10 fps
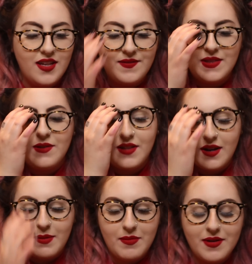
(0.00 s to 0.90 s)
Even though a lot
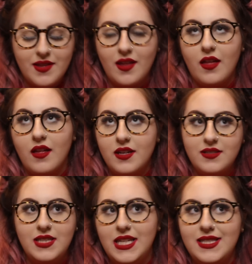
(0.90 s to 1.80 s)
of people are like, ugh, I
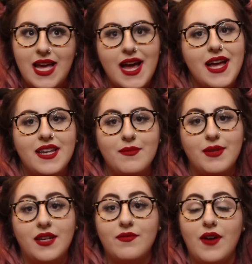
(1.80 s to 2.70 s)
just need it to end. I'm
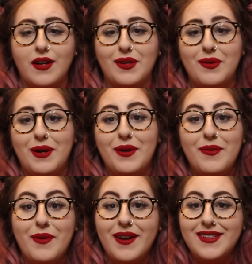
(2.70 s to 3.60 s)
like, fuck no, I
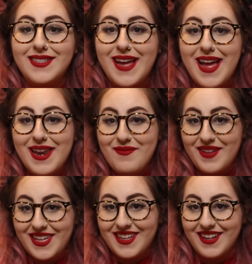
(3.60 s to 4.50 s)
don't want it to end. I'm
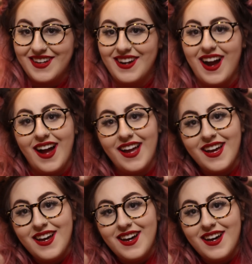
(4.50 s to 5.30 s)
like, gonna cry.